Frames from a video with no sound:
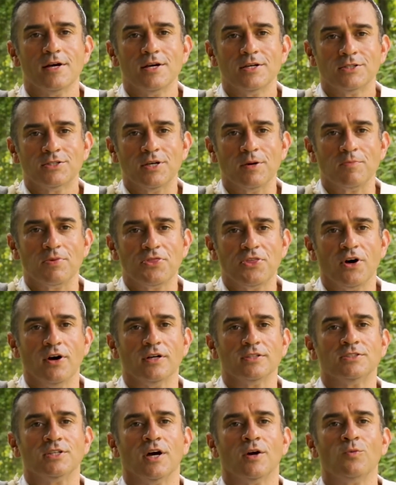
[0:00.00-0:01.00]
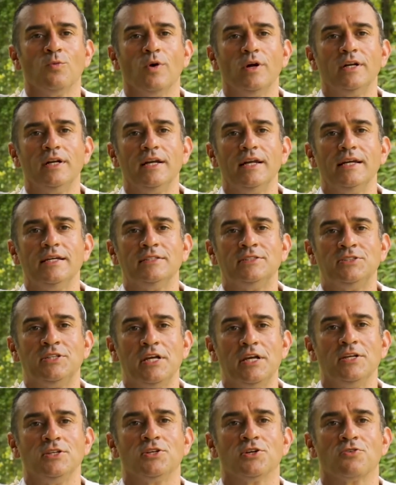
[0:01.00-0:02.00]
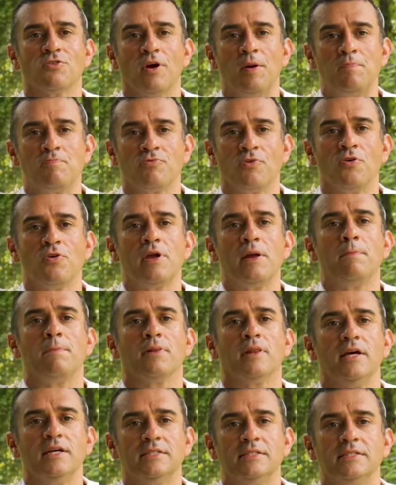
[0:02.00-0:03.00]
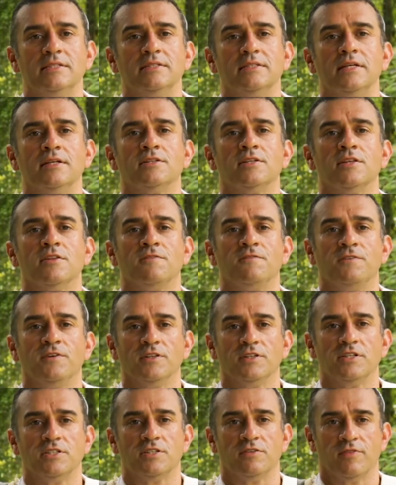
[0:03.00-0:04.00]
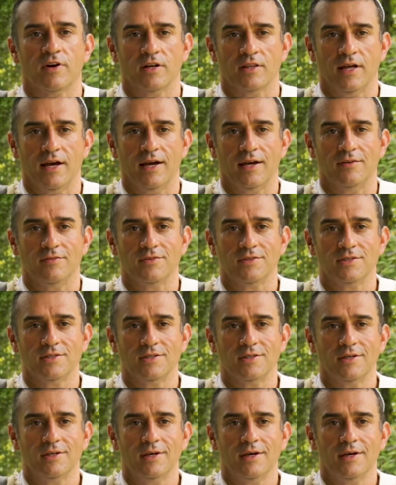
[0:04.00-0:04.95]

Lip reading: some thoughts on what it is to integrate broken places into the fullness of our lives.